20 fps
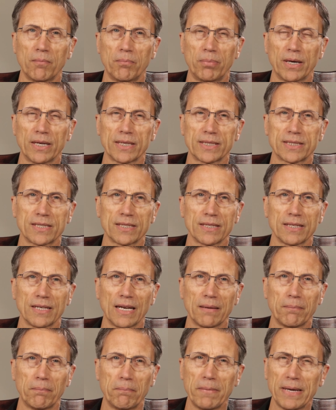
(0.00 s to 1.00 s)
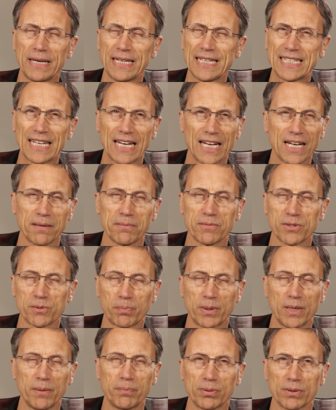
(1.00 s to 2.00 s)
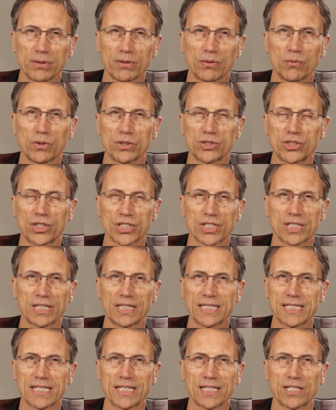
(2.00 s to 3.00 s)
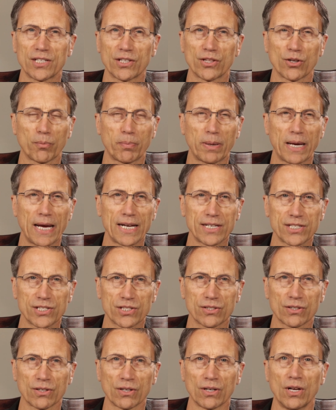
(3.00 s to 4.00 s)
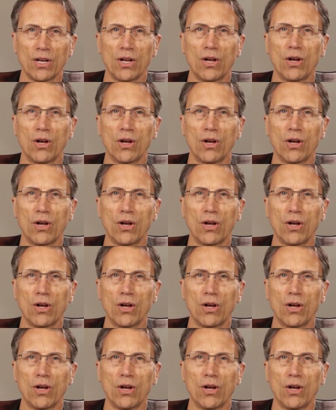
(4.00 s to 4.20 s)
but many times people will just listen to their pastor